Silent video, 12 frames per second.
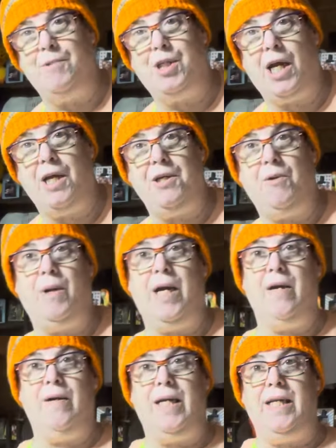
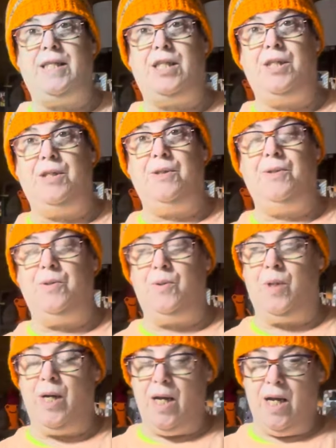January
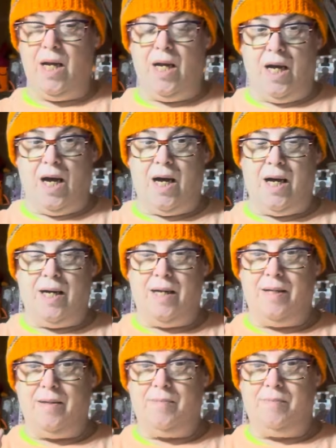to
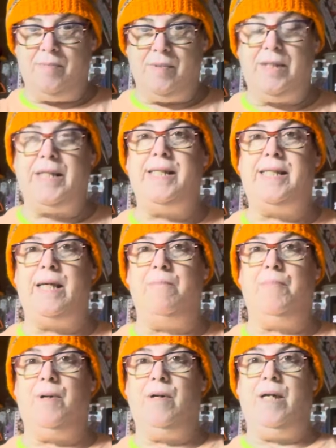um,
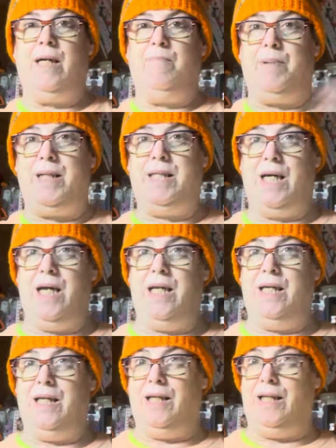December and be
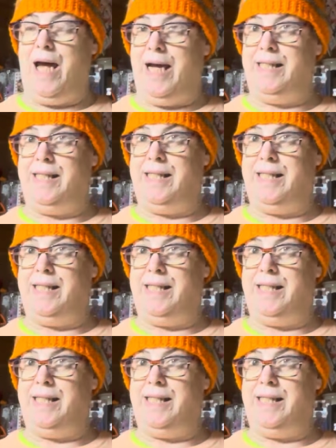done last